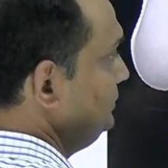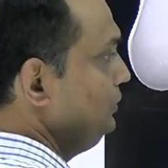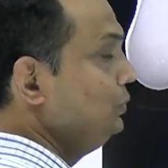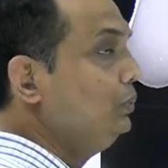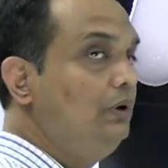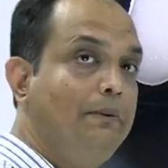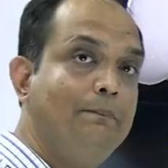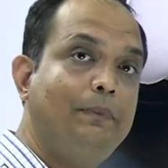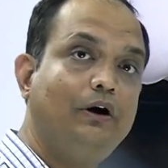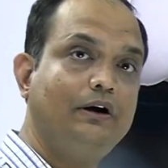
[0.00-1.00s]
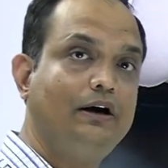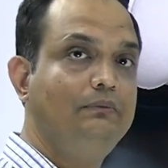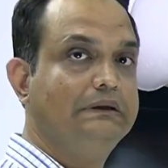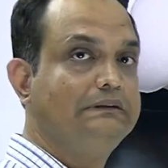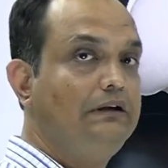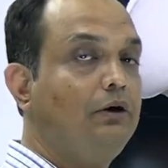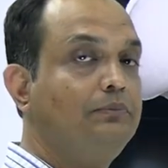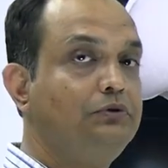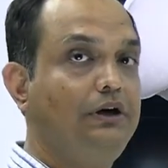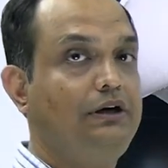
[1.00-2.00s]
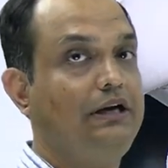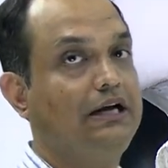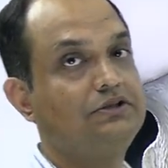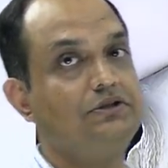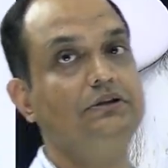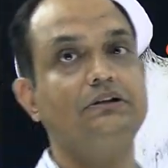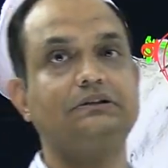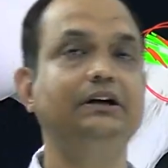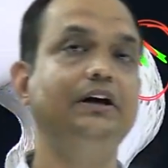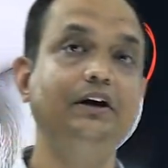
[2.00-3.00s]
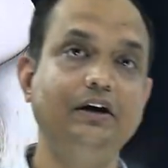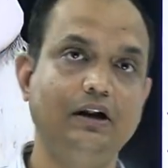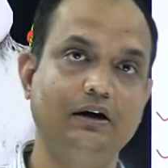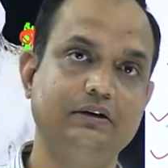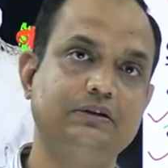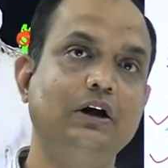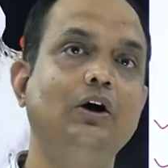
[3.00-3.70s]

the two important muscle, obturator externus and internus.